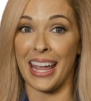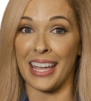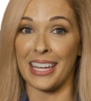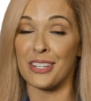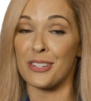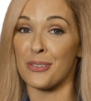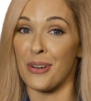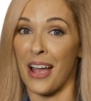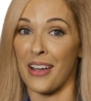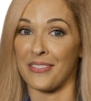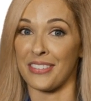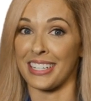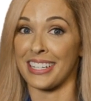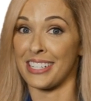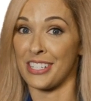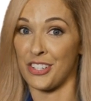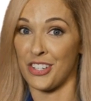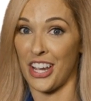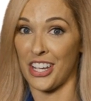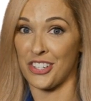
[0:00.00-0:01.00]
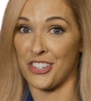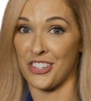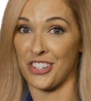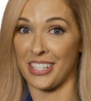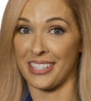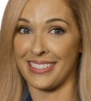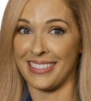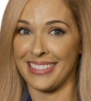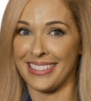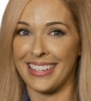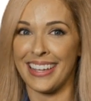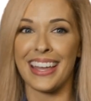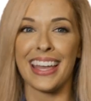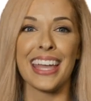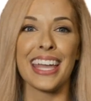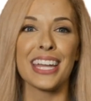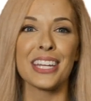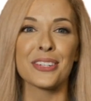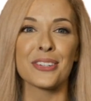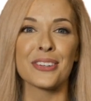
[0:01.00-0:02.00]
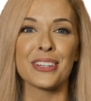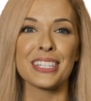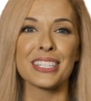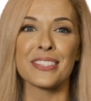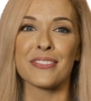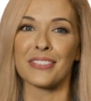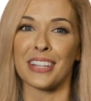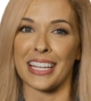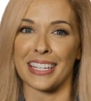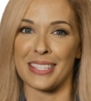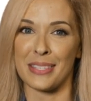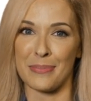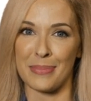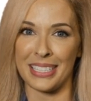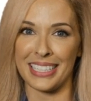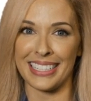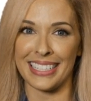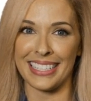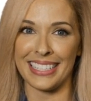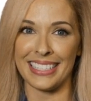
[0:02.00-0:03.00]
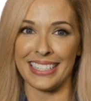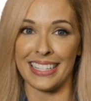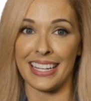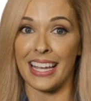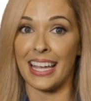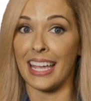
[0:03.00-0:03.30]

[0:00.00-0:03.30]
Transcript: and traffic congestion, increase flexibility,